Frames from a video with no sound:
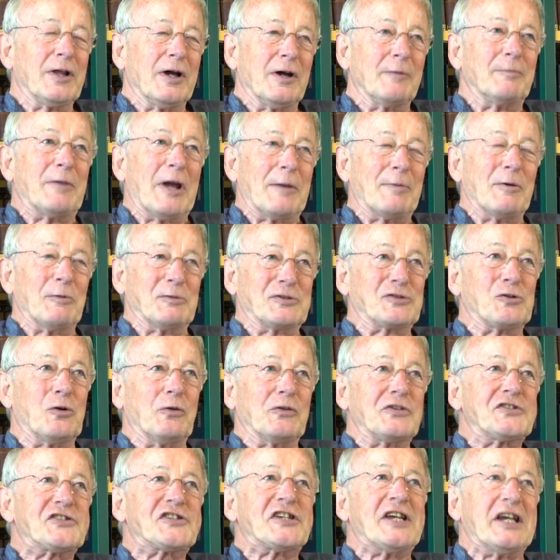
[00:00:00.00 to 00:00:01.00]
a paper was
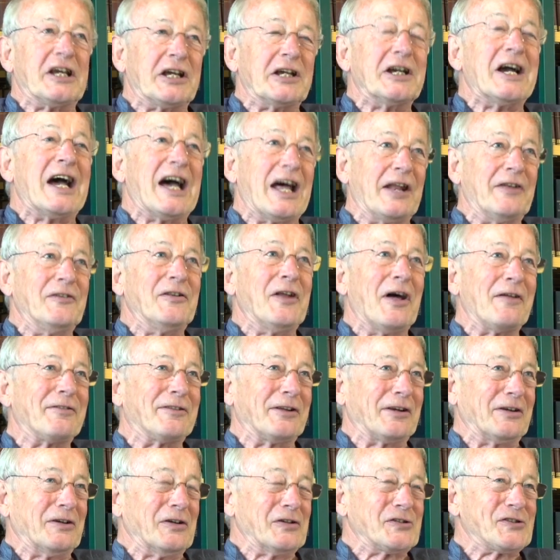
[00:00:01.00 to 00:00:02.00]
called Seeing and
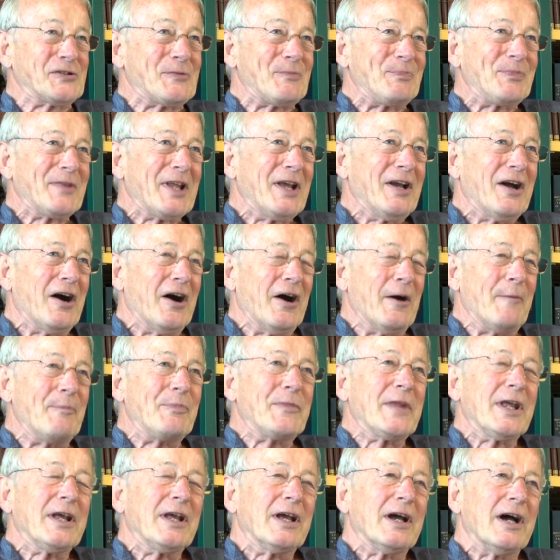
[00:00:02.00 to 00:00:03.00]
Nothingness.
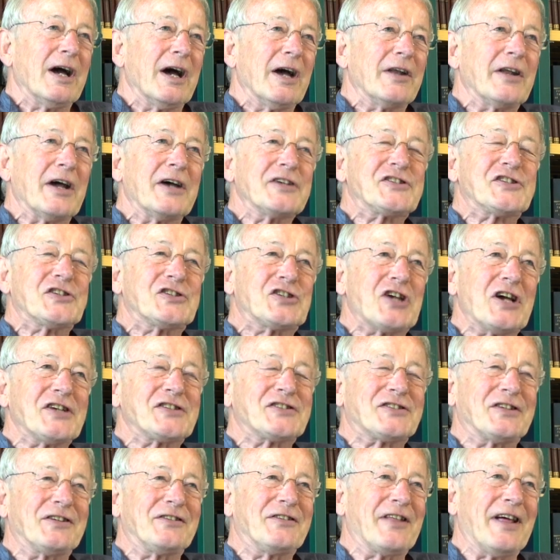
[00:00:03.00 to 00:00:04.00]
And I
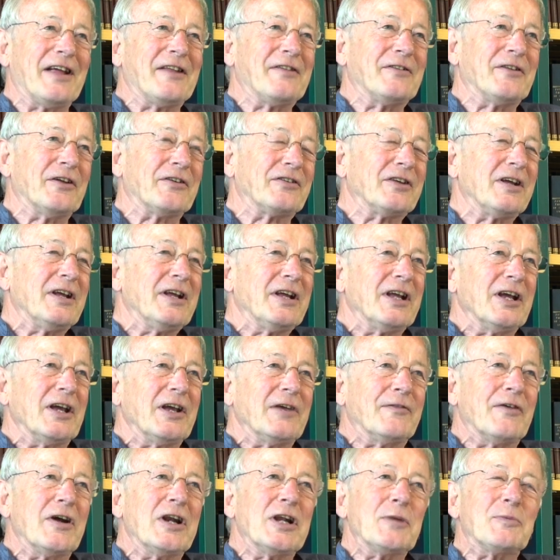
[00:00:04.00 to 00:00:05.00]
suggested then that
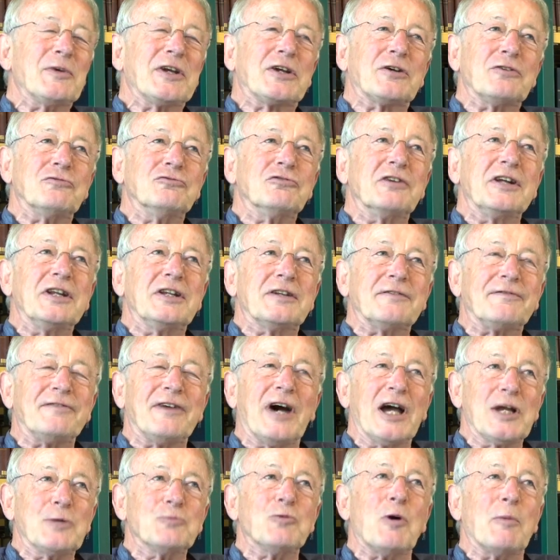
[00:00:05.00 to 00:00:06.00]
if only we could
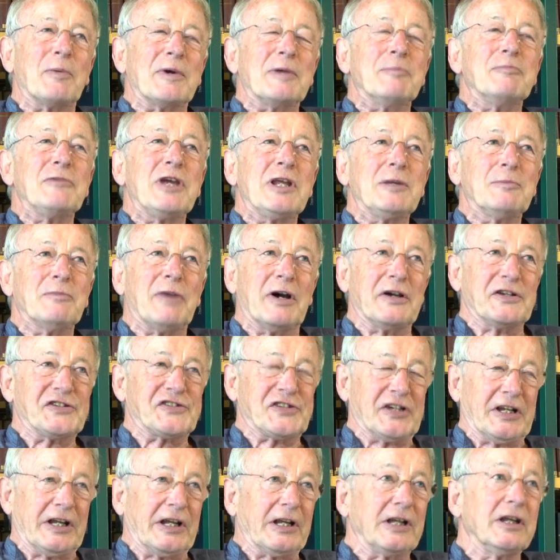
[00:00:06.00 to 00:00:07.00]
redefine what we mean by
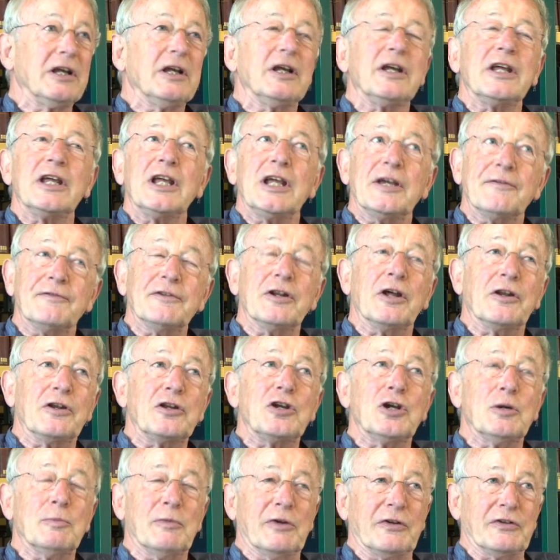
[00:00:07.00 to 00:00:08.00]
seeing, even in
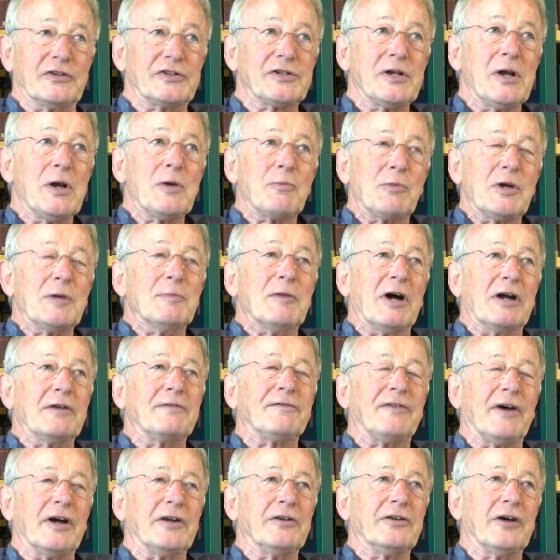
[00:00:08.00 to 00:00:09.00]
humans, we
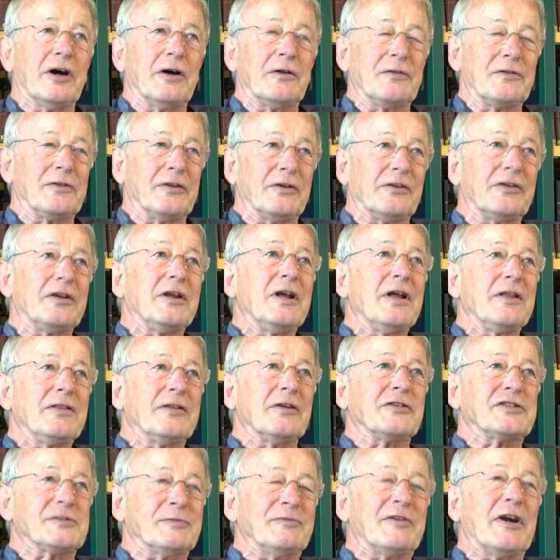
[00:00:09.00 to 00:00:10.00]
might find out that
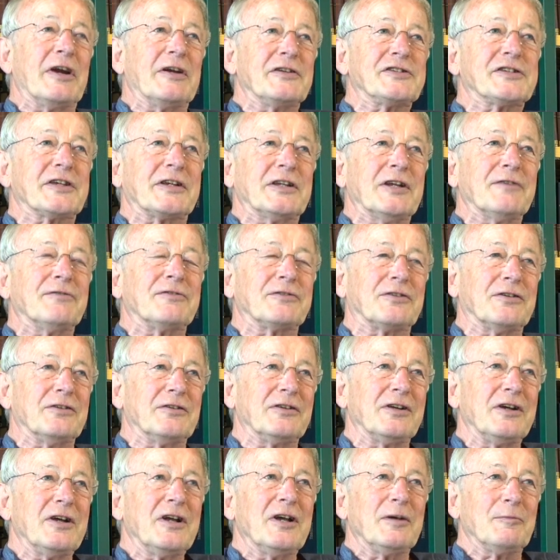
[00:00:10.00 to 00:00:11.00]
there's some very
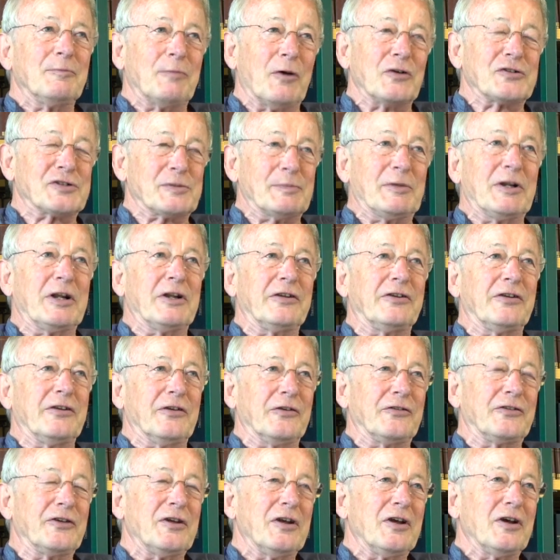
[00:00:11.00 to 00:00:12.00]
significant
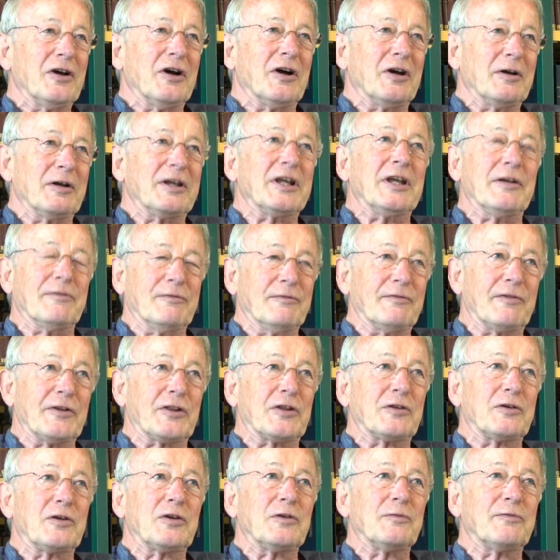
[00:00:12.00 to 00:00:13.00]
possibilities, even
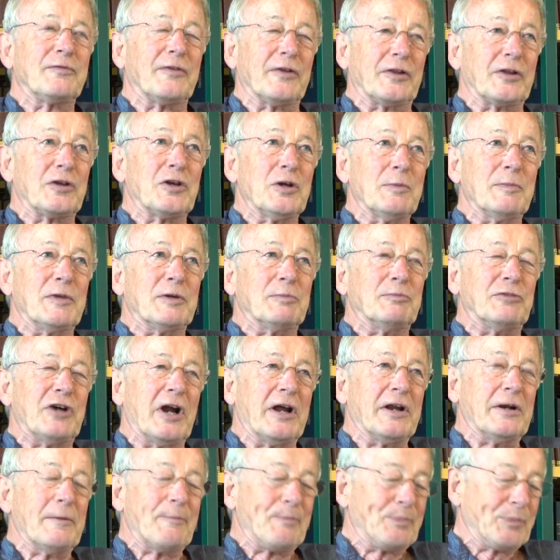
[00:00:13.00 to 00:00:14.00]
for the human
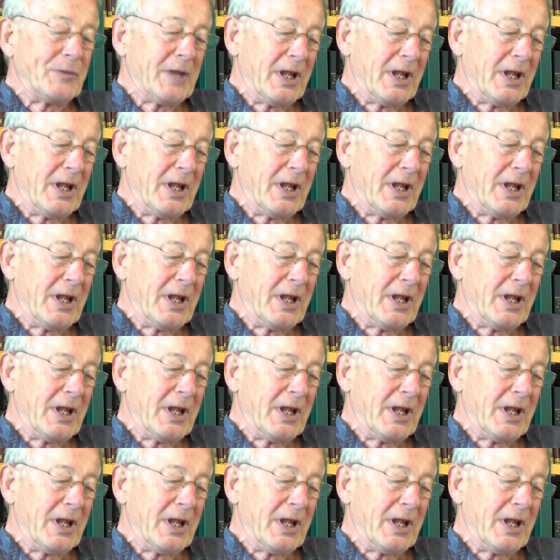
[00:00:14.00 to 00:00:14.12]
brain.